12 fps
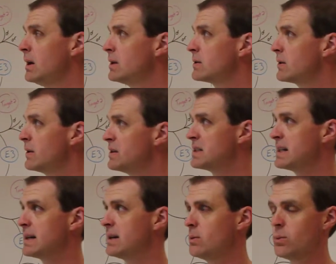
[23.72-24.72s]
So there's an
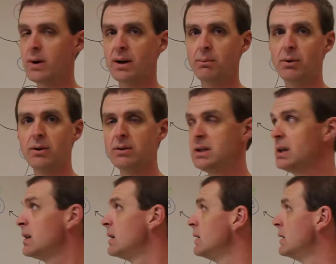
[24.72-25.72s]
E1
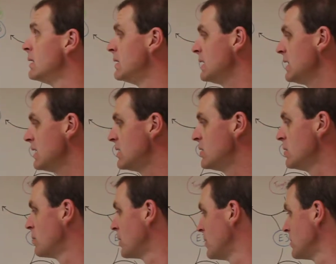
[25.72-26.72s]
protein, an
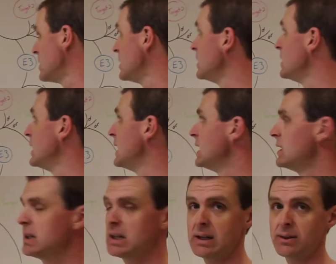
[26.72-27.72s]
E2 protein, and
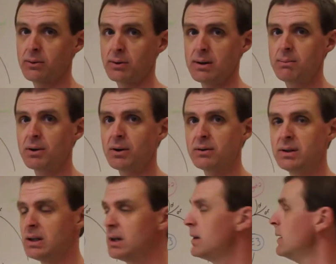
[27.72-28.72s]
an E3
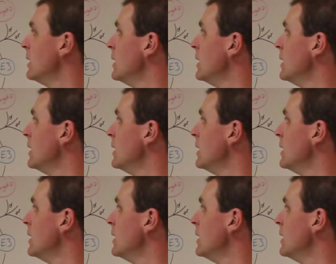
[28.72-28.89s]
protein